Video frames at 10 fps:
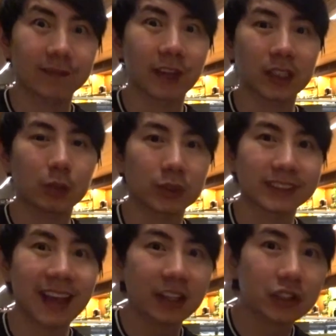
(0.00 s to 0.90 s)
vegetable
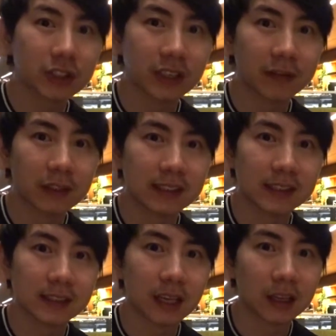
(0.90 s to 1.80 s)
texture difference
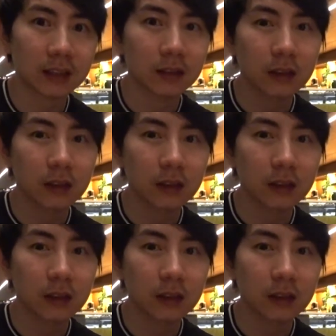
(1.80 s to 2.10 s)
inside,